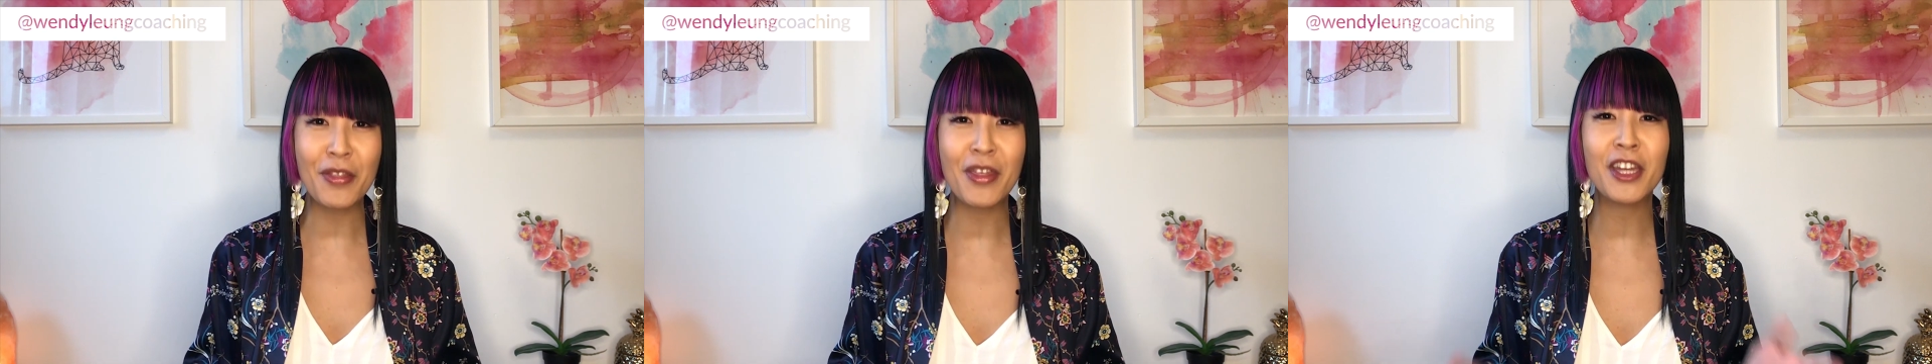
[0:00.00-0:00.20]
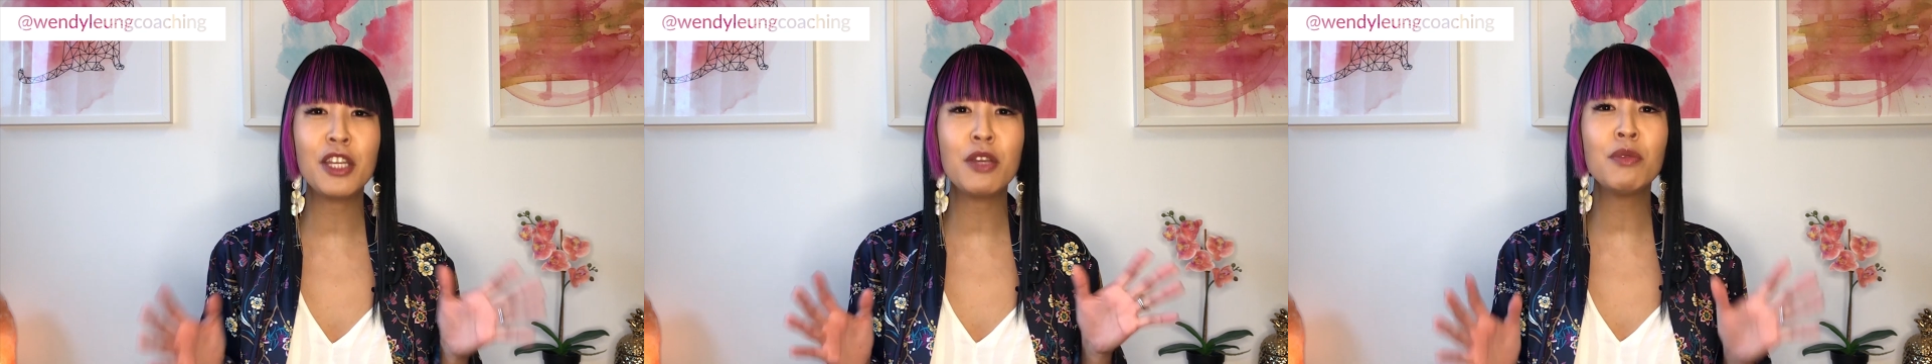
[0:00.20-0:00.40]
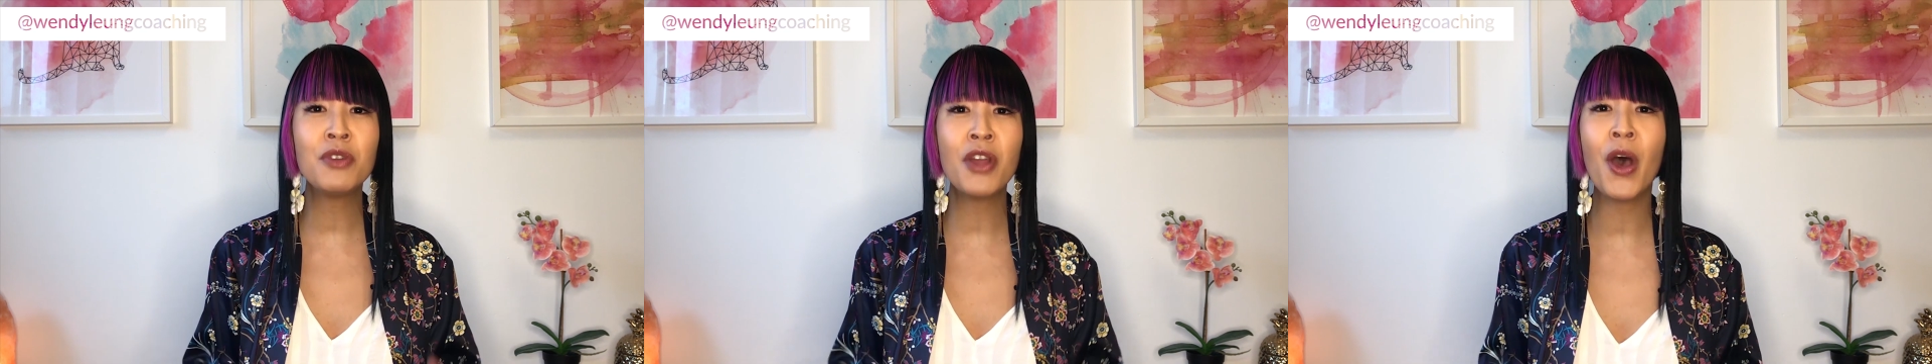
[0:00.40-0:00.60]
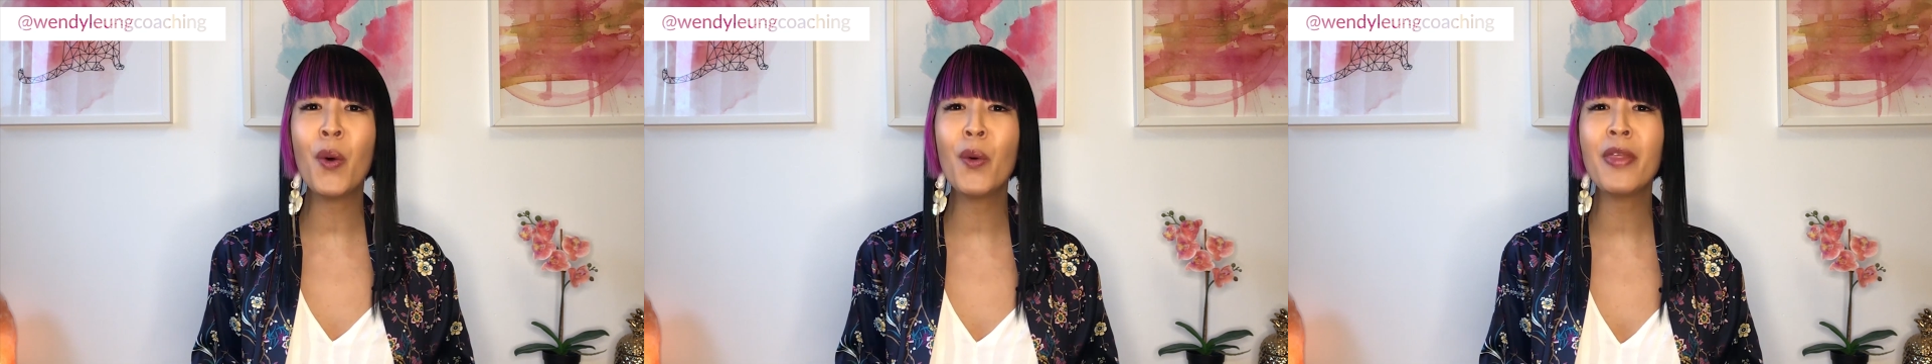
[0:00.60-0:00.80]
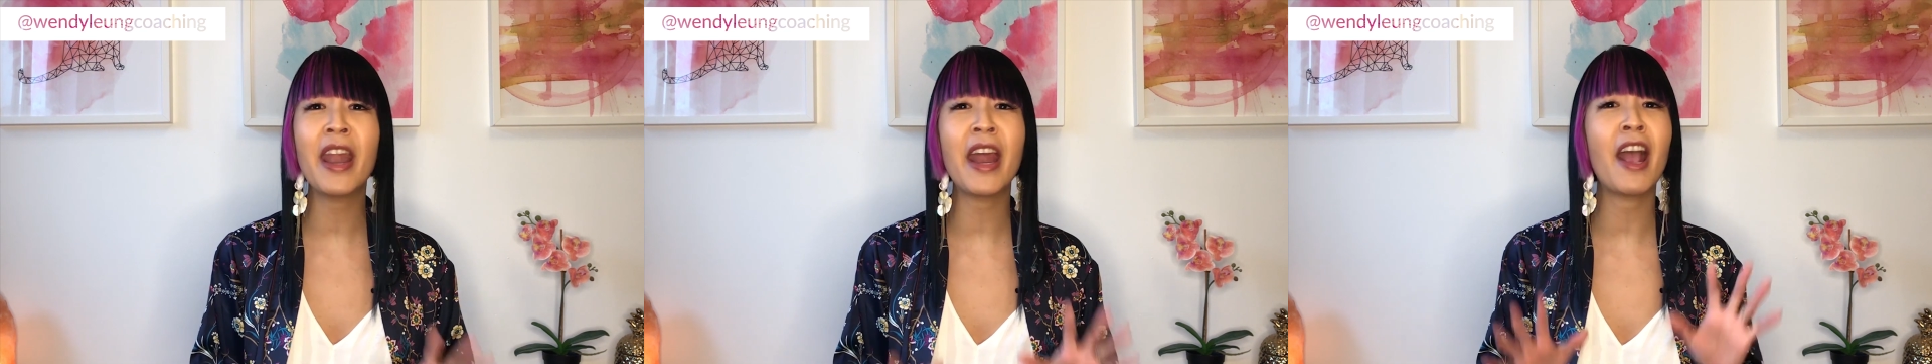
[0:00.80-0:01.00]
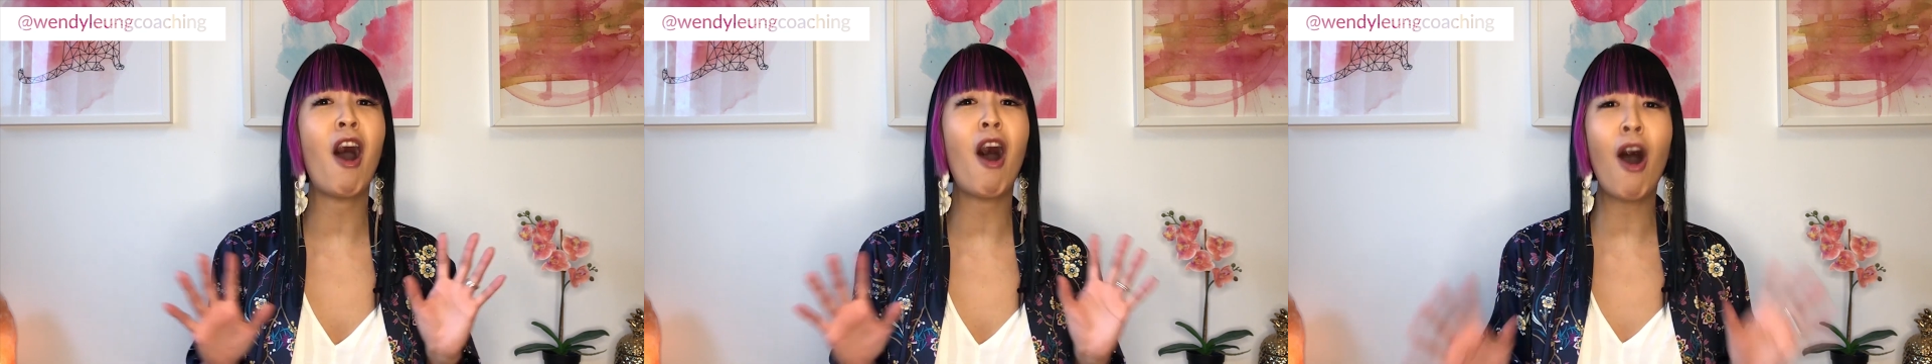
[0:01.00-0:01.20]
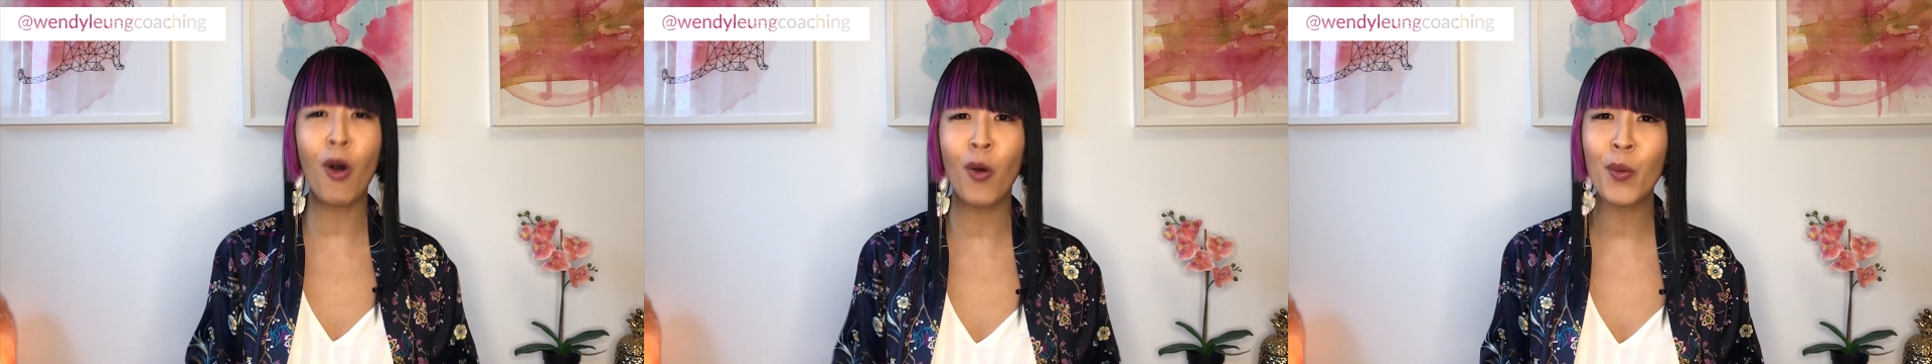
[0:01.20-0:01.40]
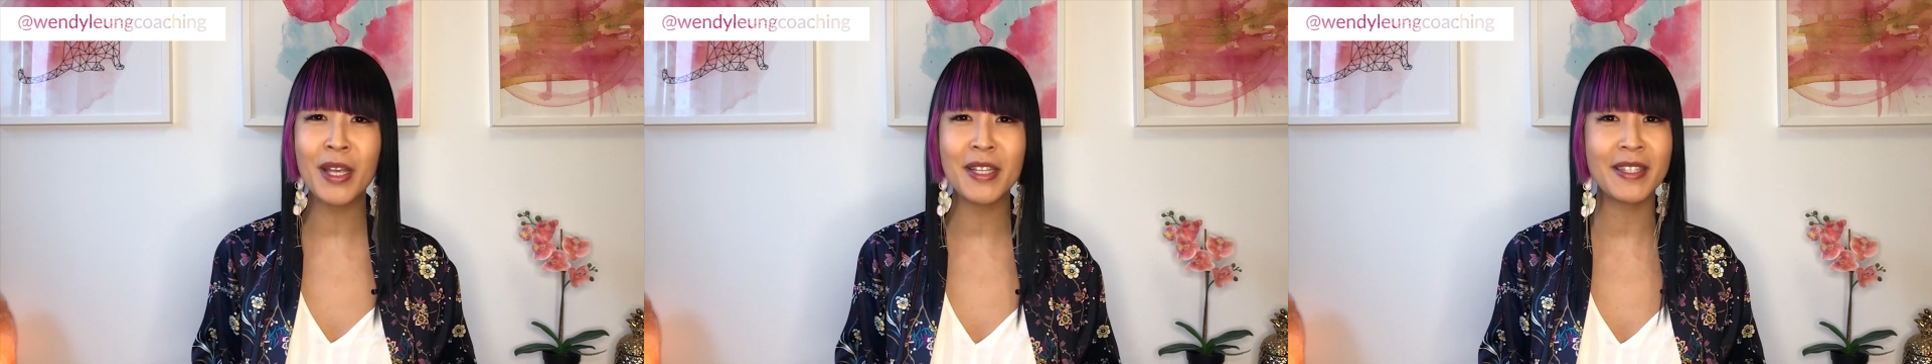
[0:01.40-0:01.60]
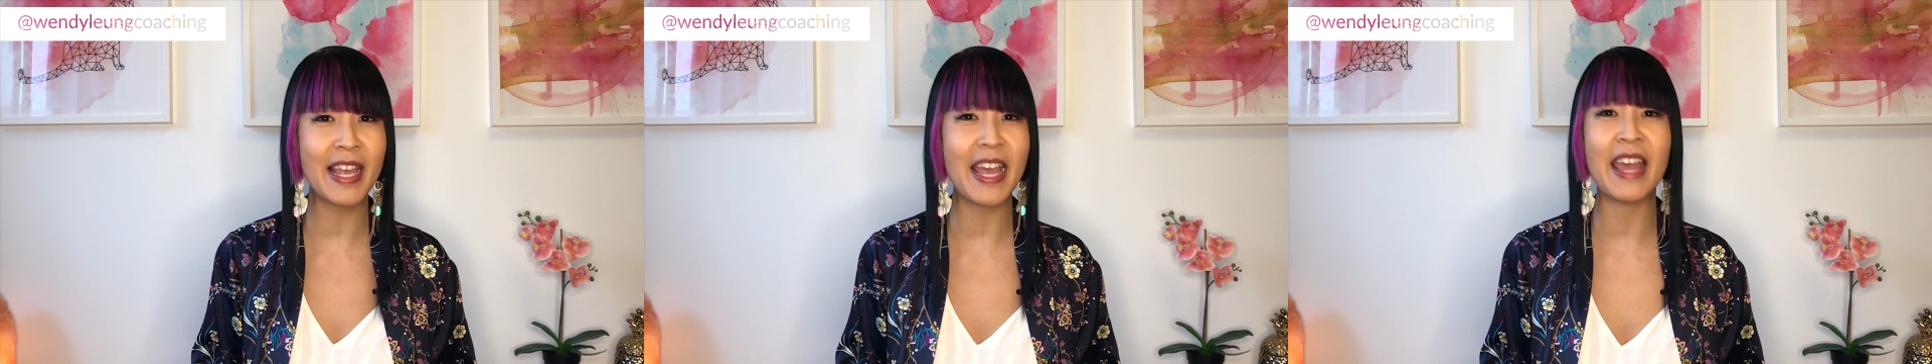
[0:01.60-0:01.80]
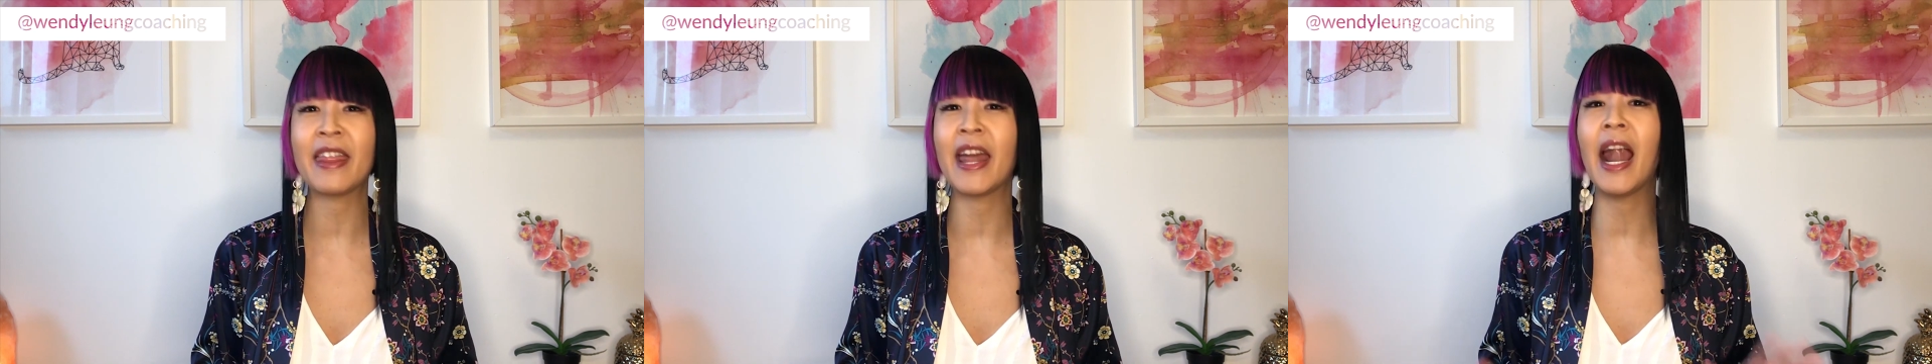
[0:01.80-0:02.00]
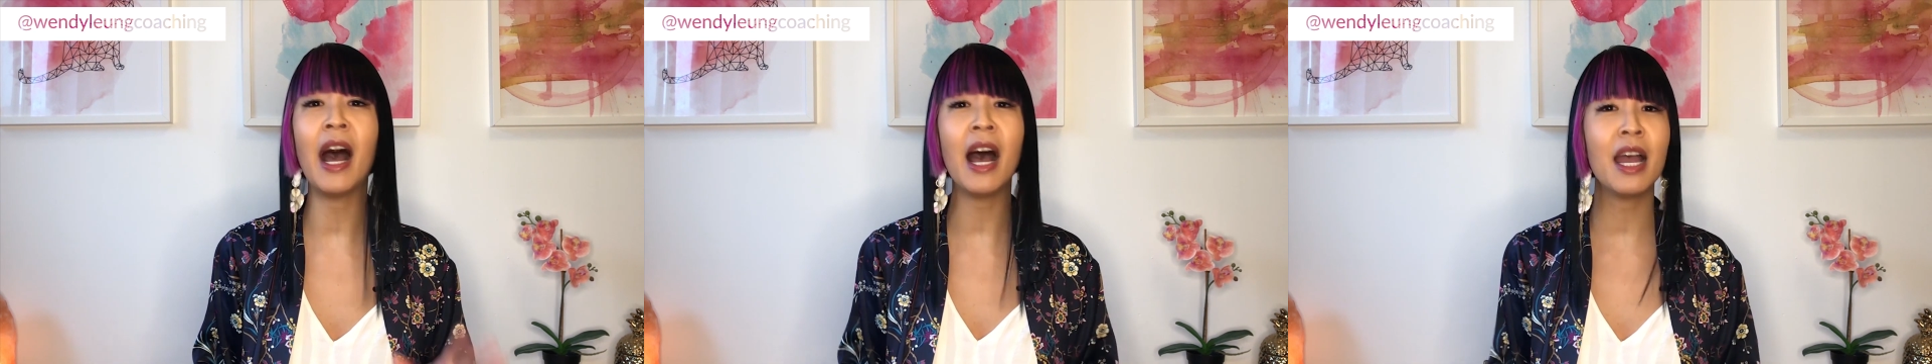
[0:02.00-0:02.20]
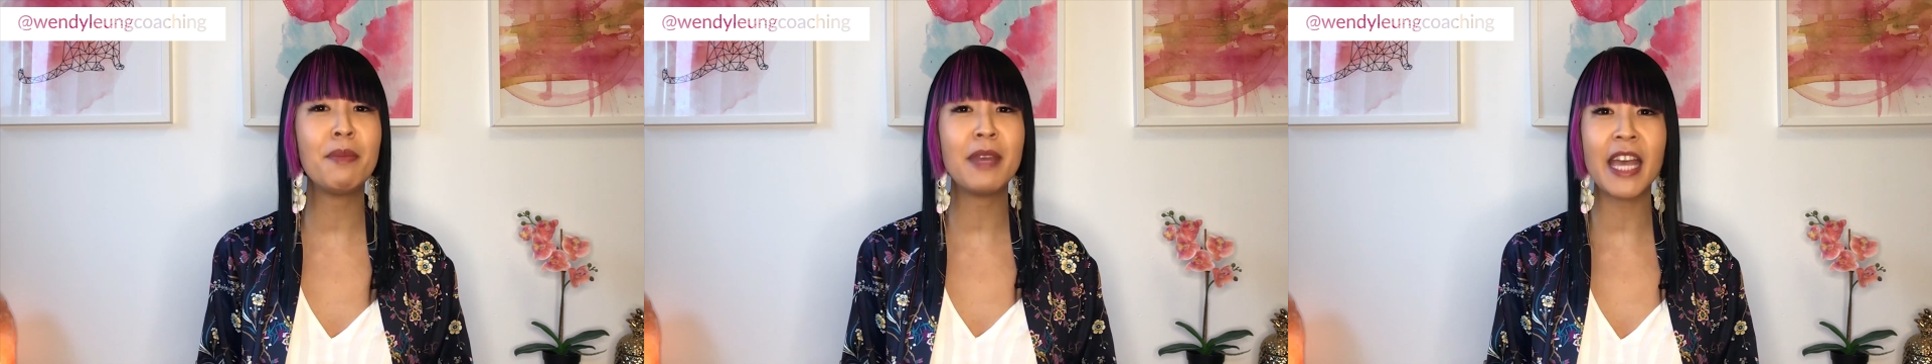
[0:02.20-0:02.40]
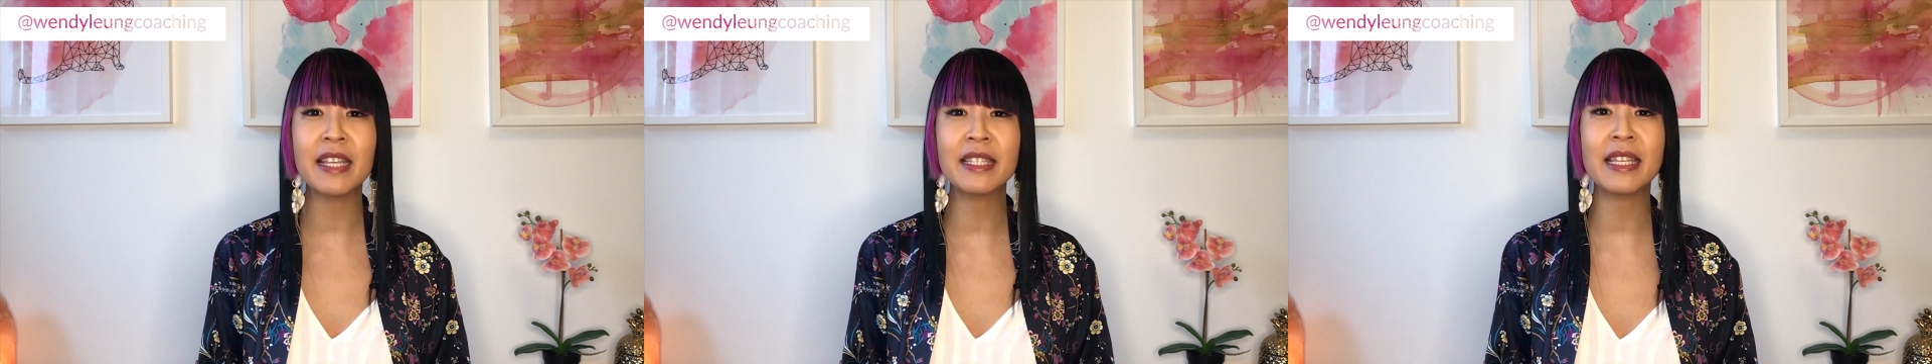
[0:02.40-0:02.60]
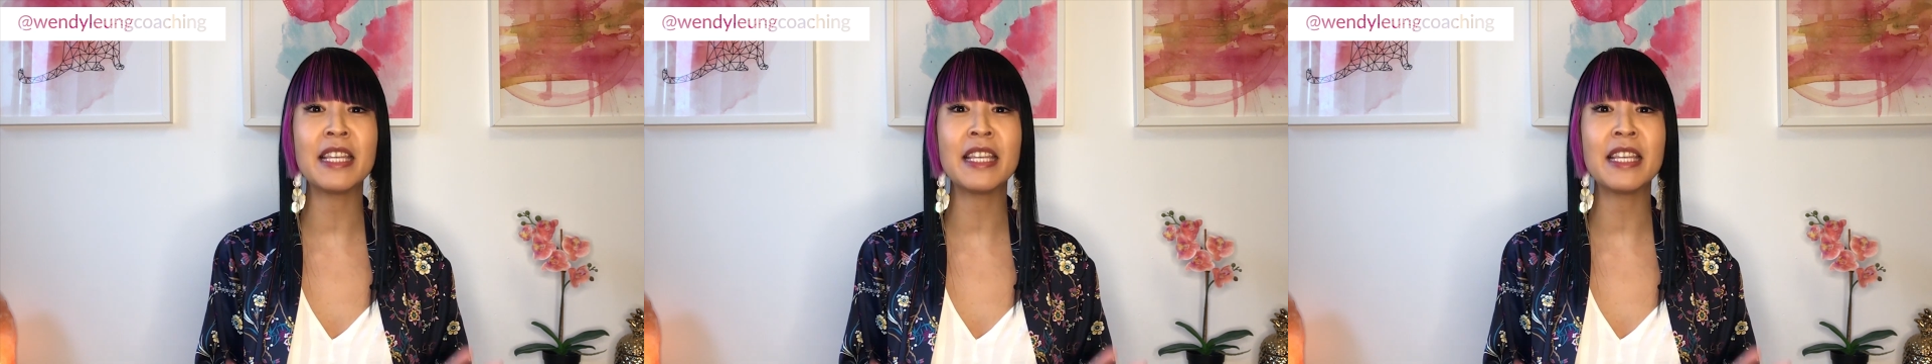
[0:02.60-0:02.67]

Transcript: then you know that I always say that IBS